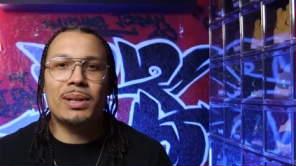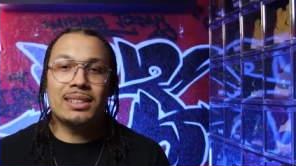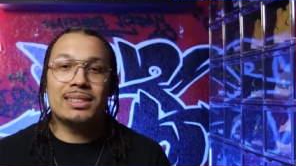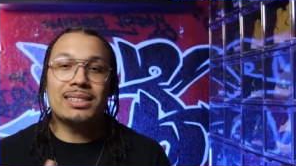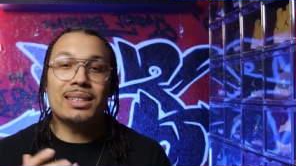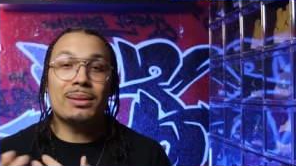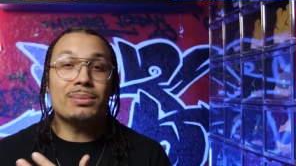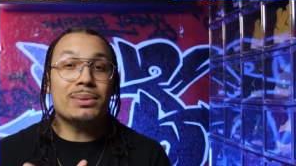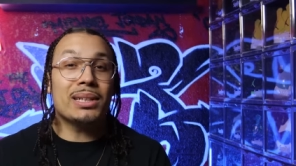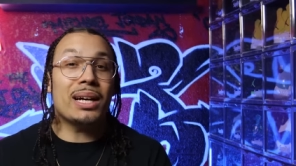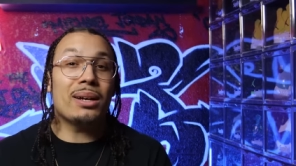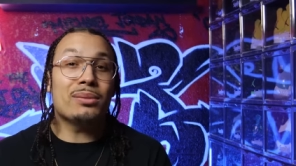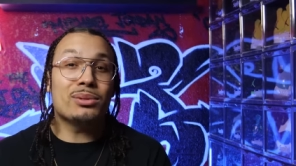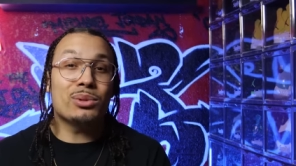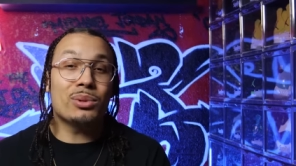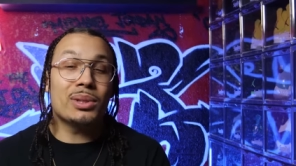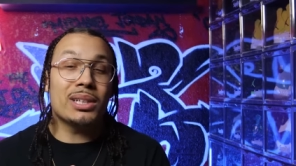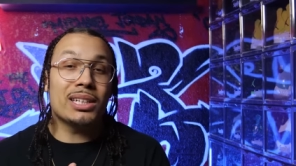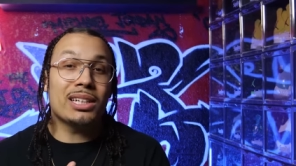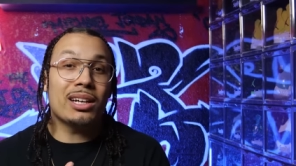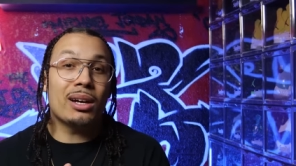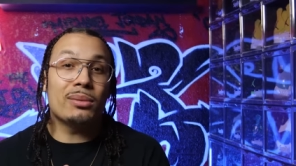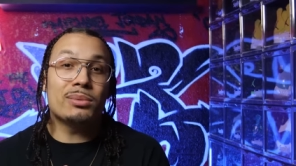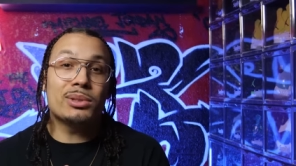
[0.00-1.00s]
And sometimes when
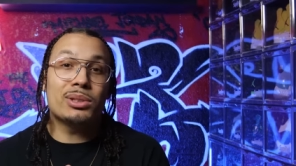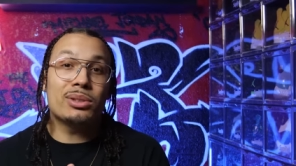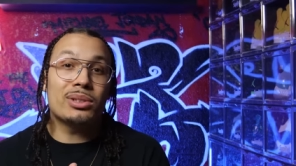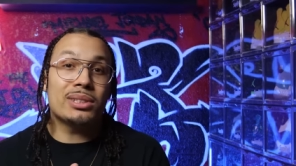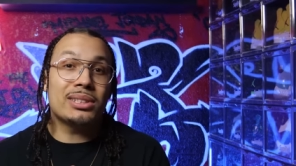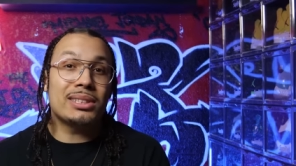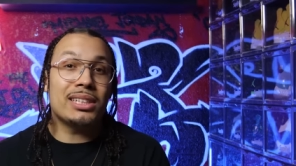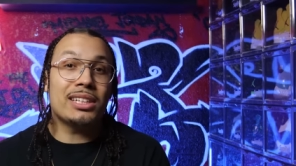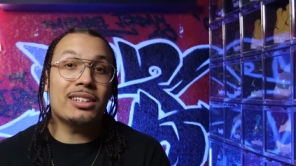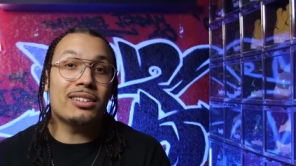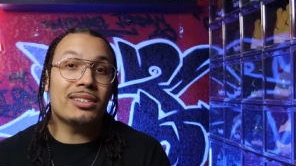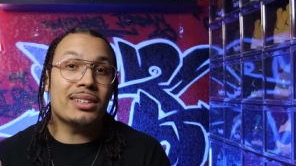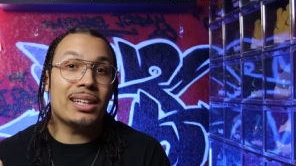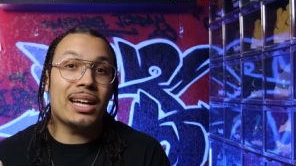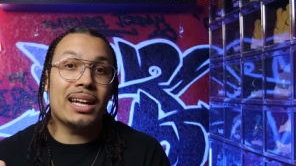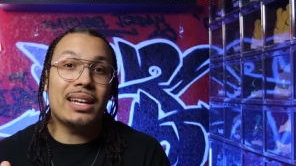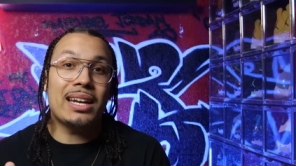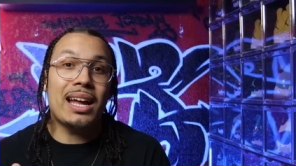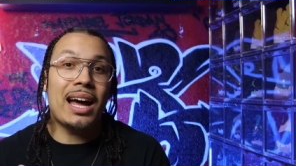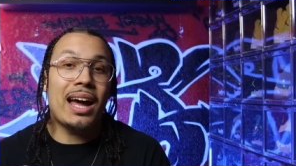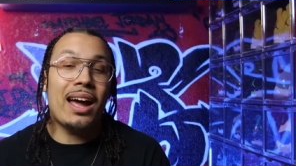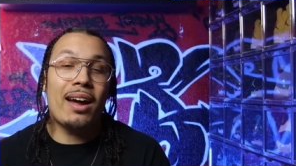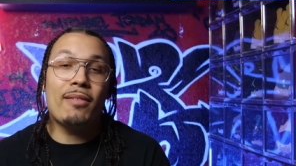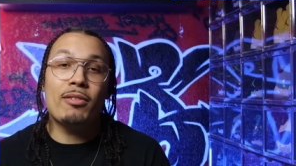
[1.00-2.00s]
it comes to a sneaker that
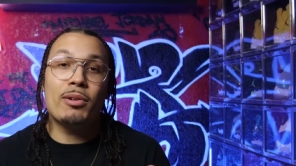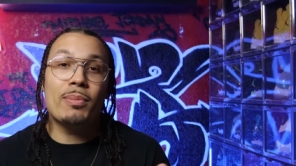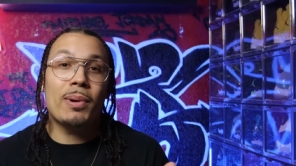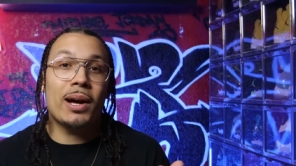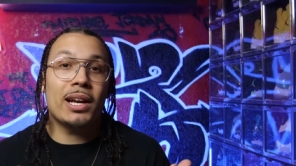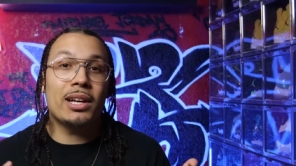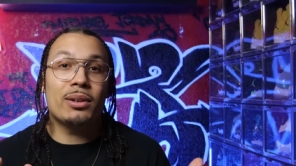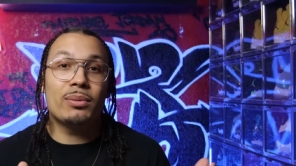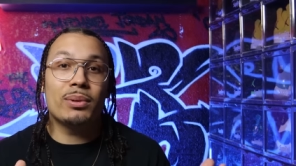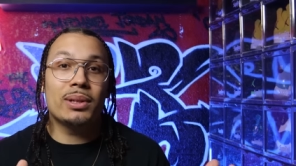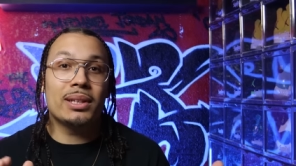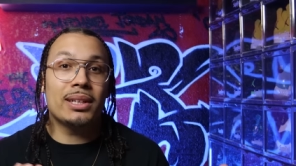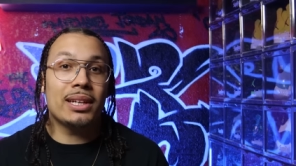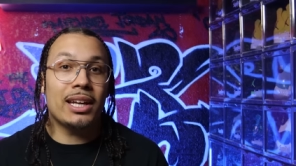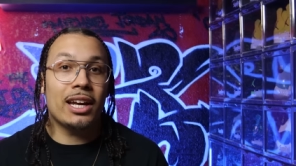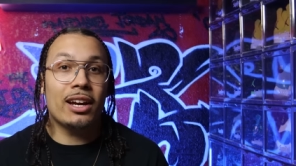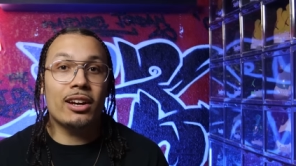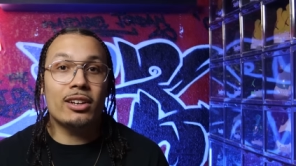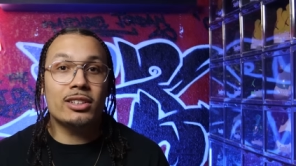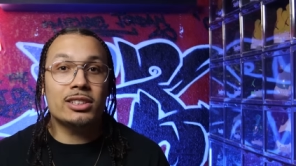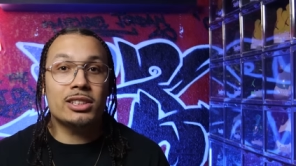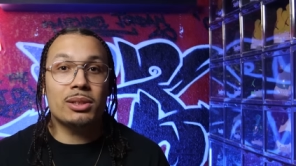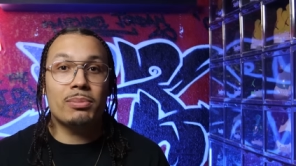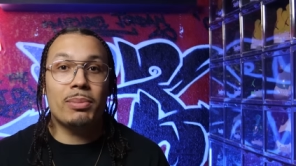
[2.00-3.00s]
not everybody really
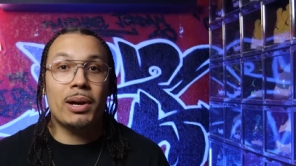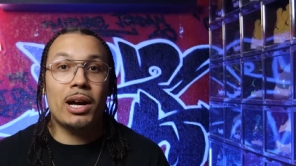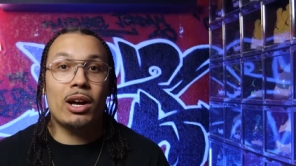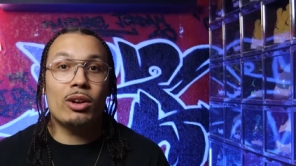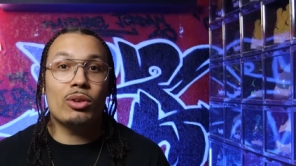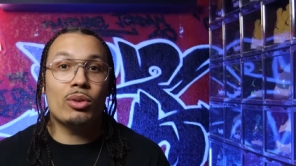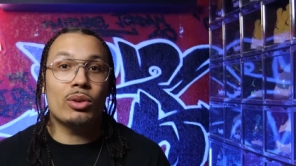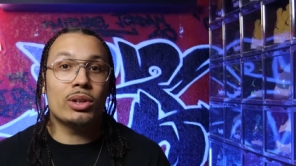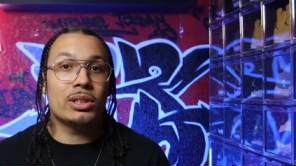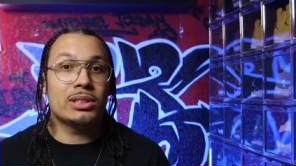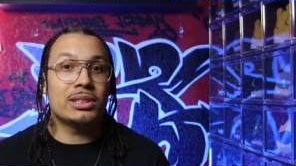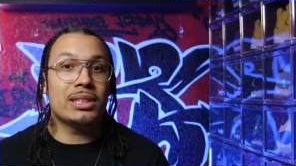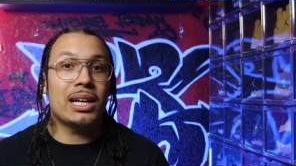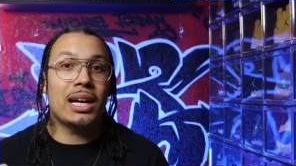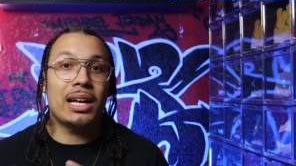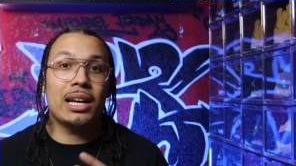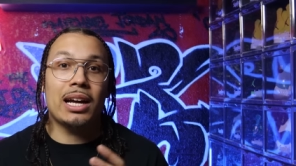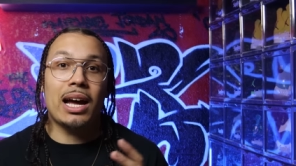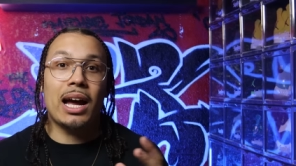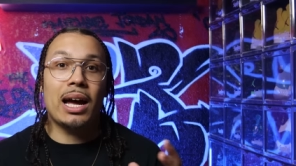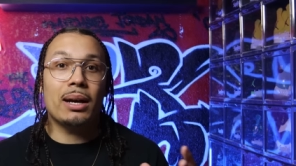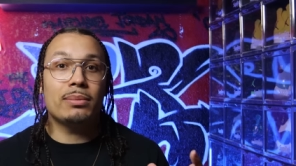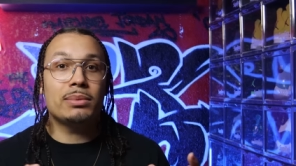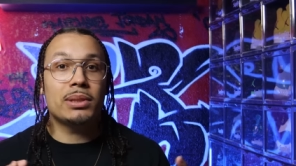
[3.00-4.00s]
cares about or it's not a
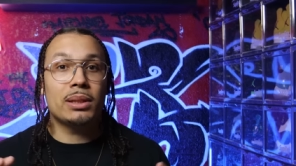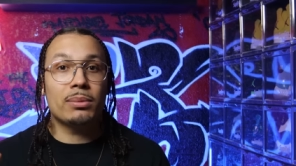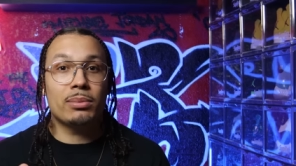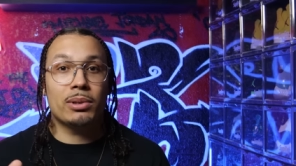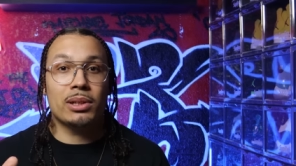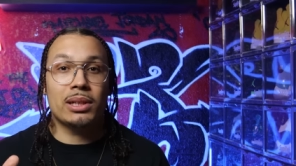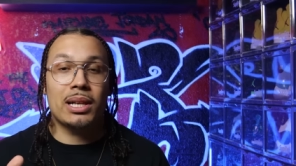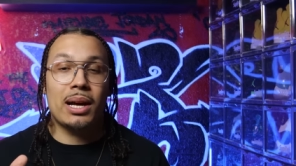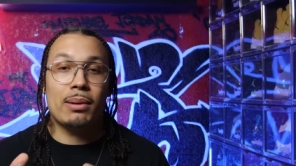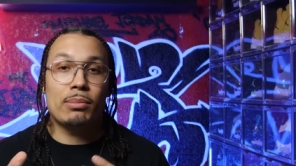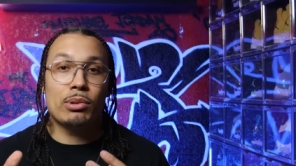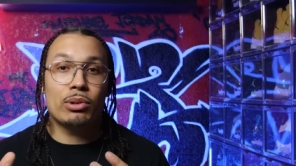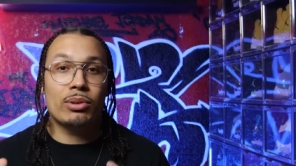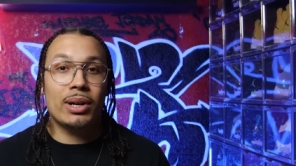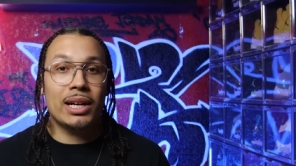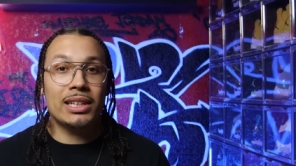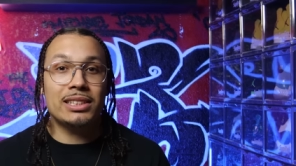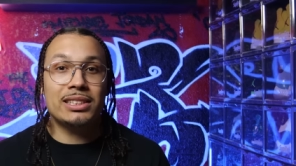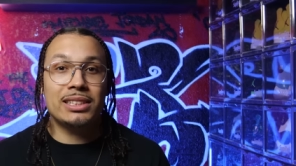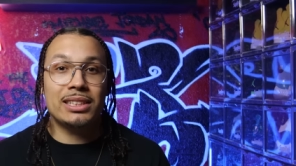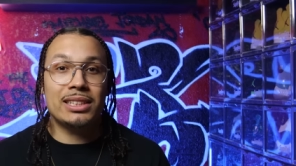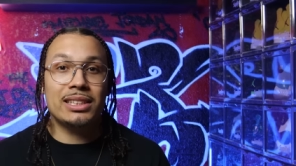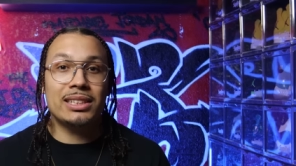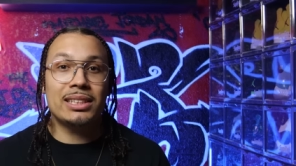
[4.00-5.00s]
hyped up
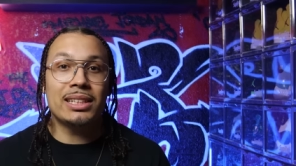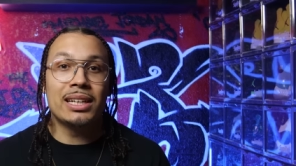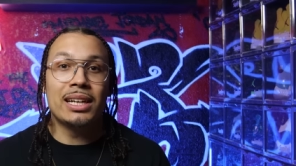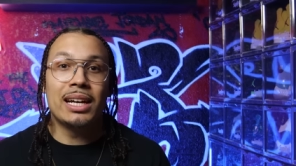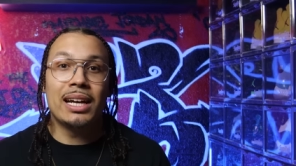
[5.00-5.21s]
collaboration,